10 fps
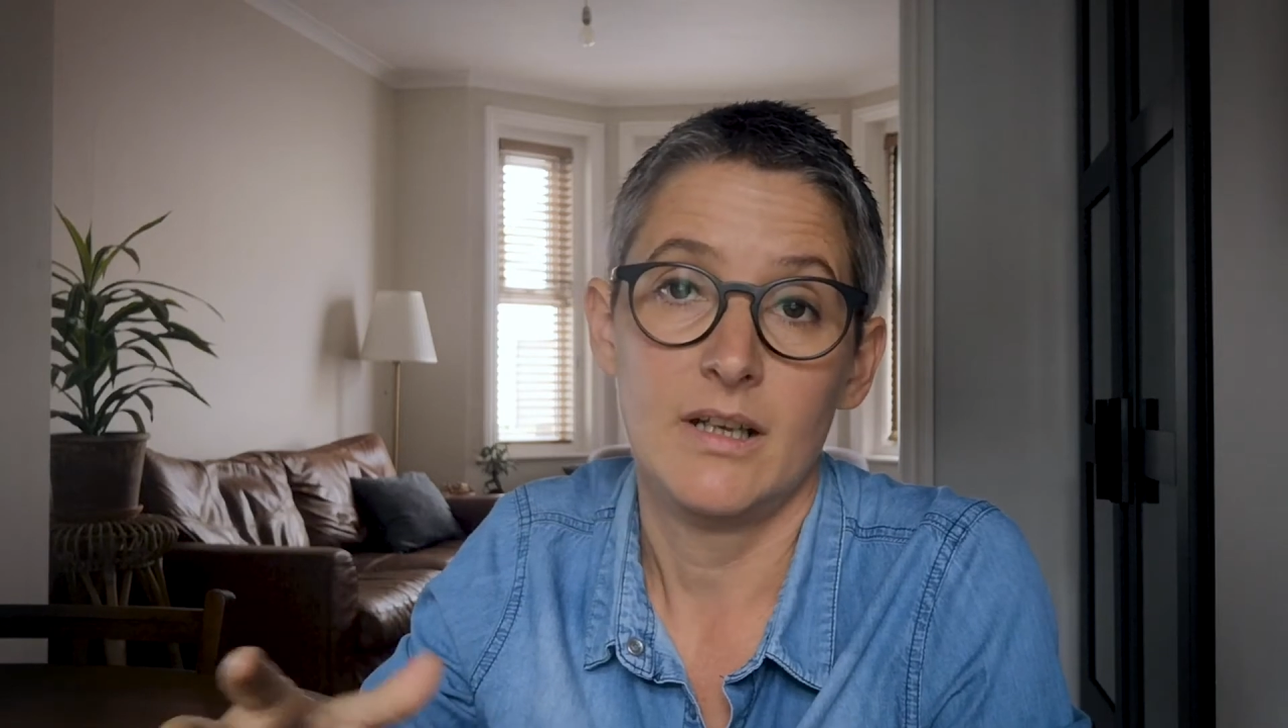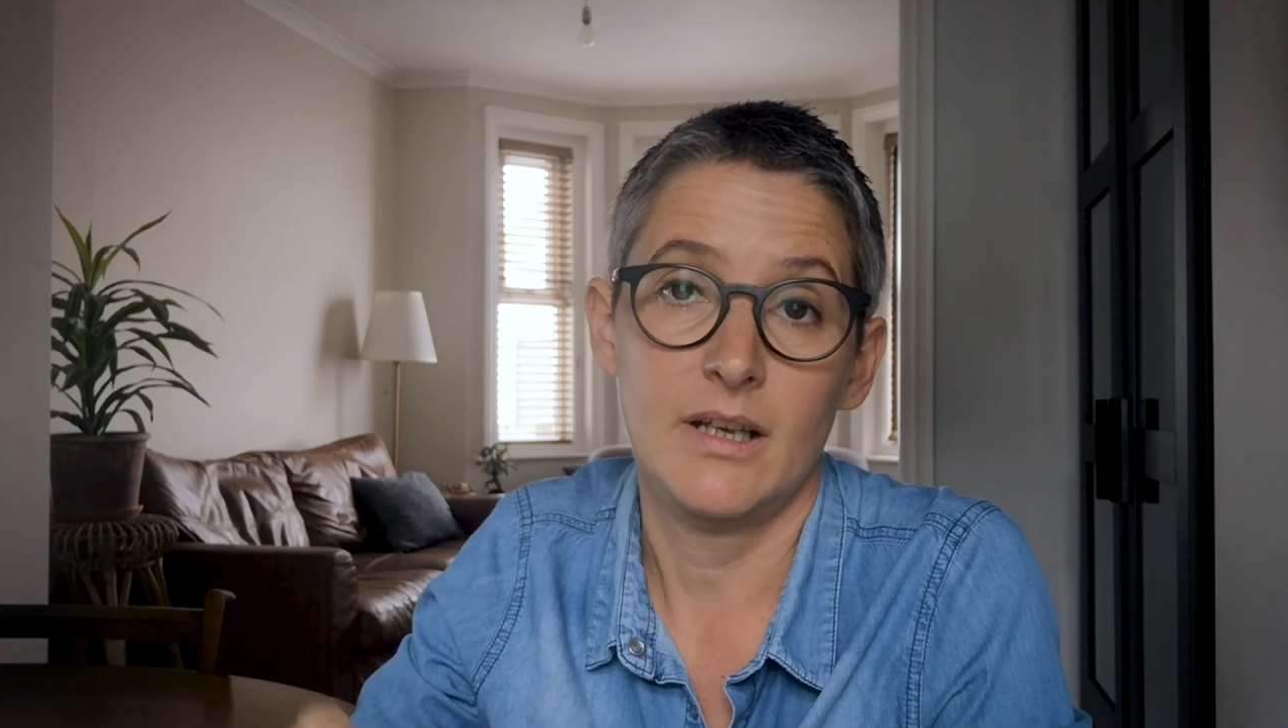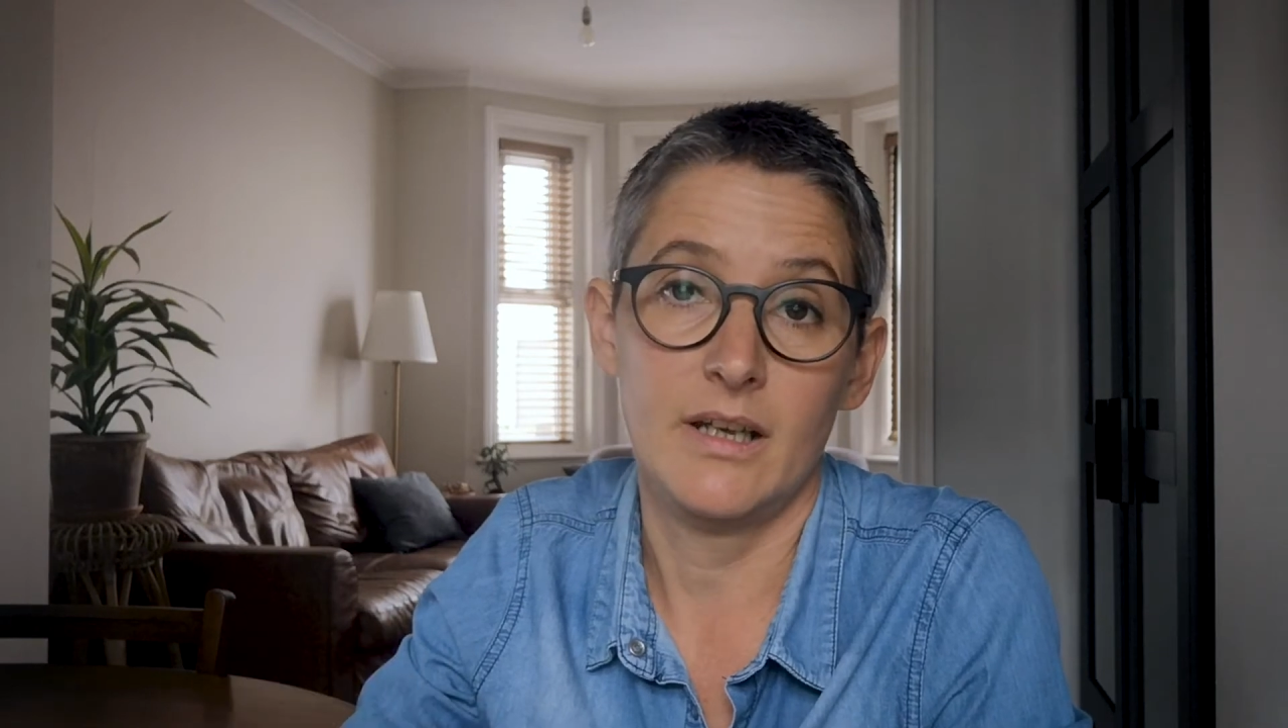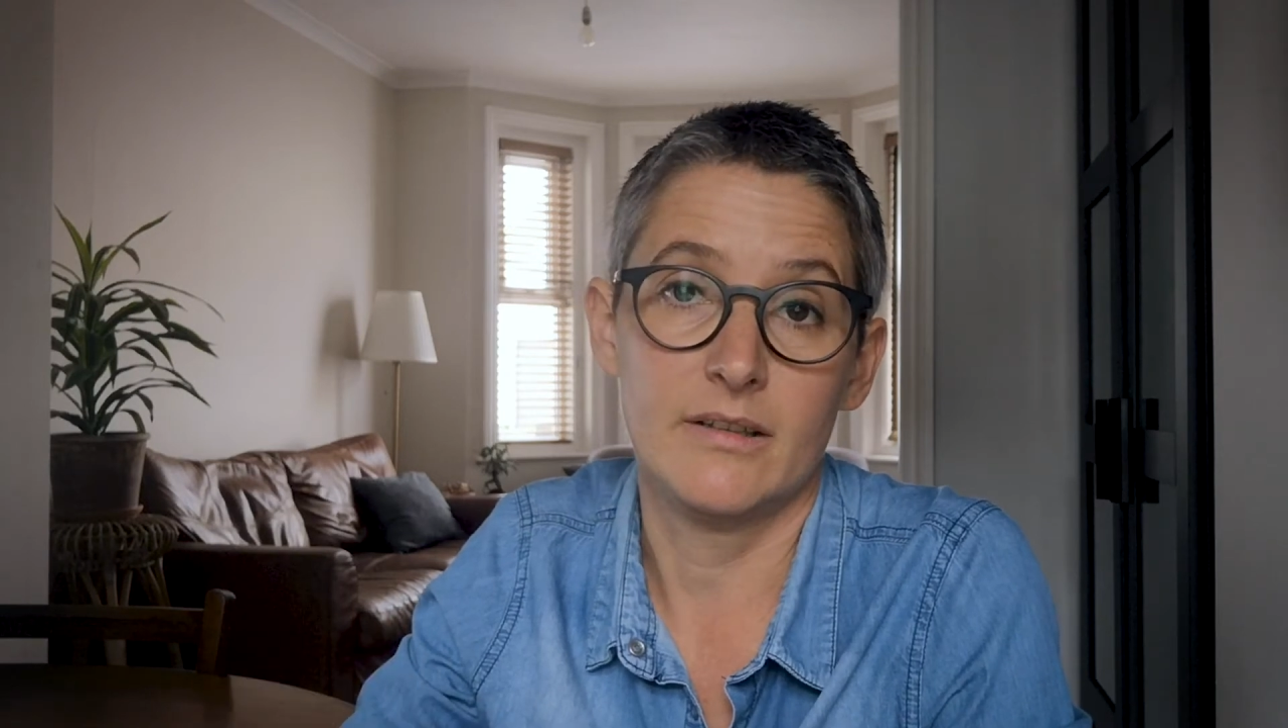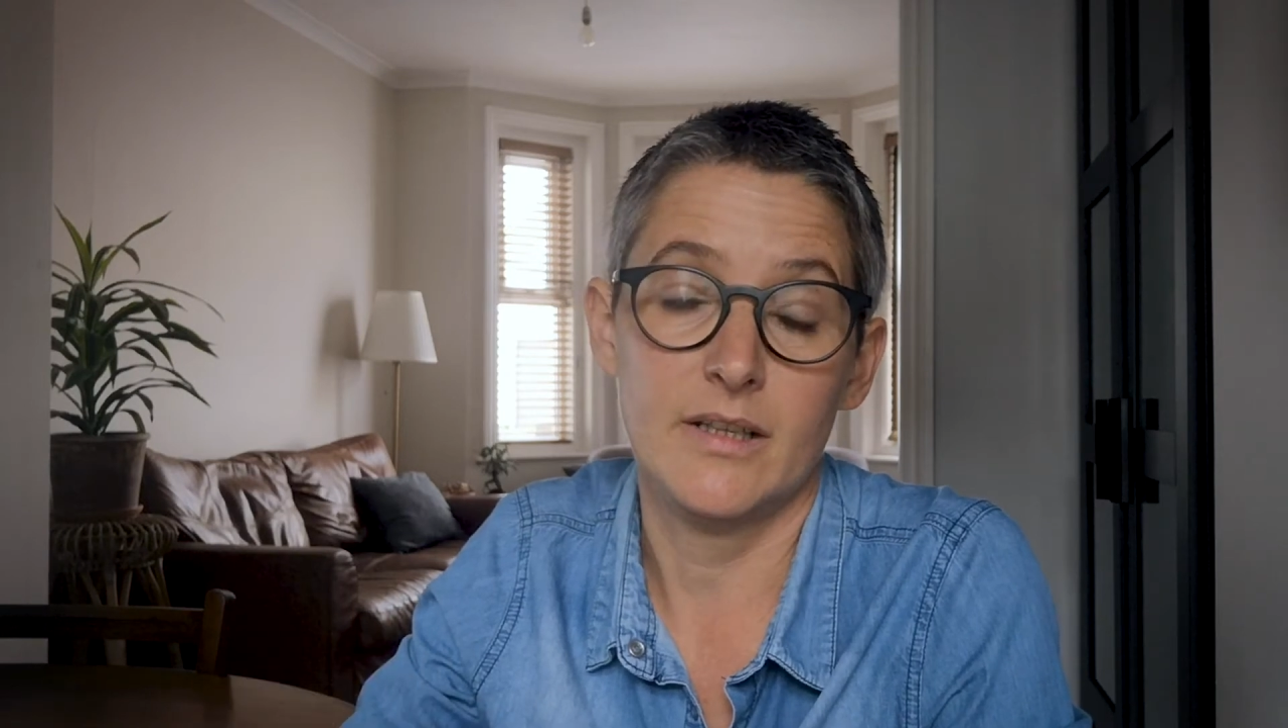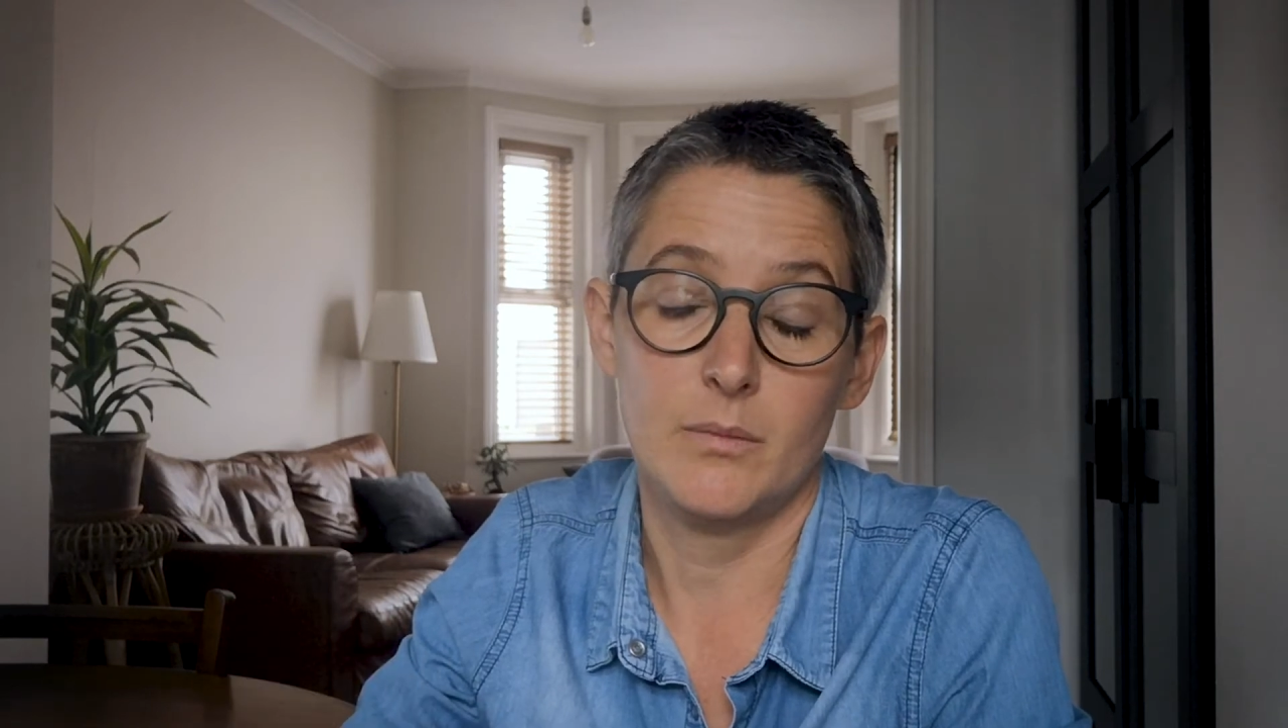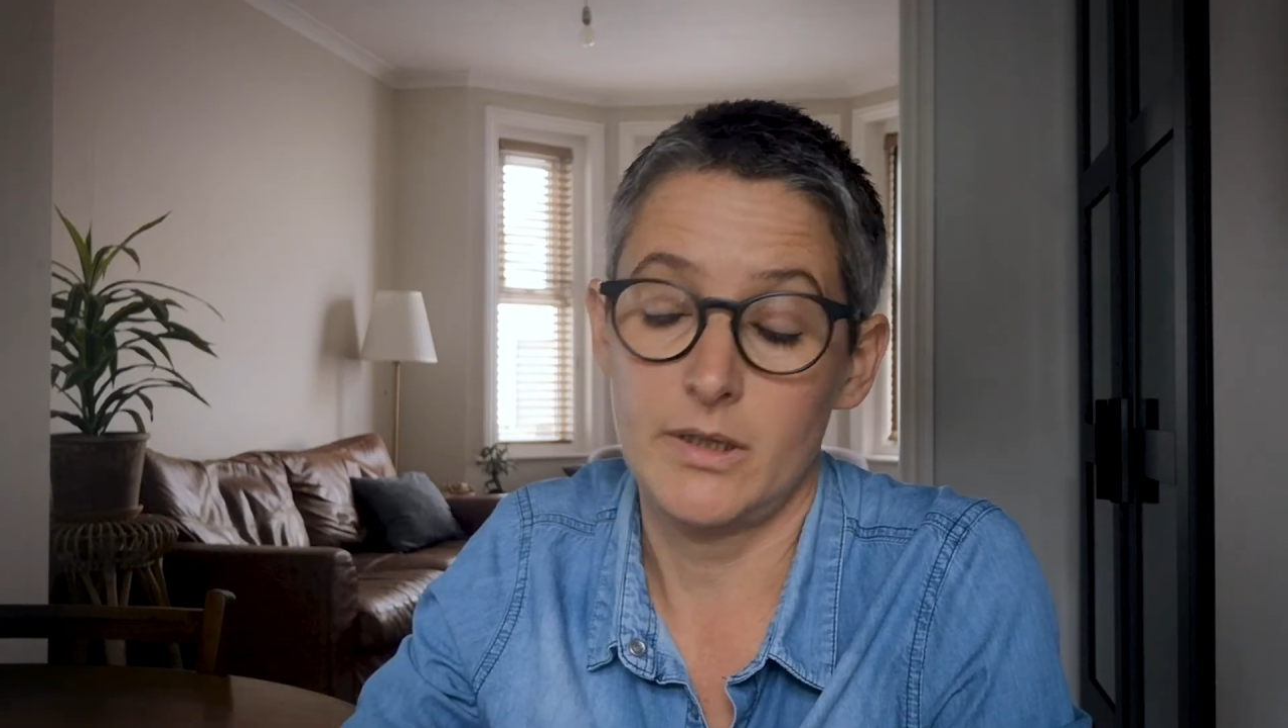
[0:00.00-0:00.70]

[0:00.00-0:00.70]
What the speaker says: and here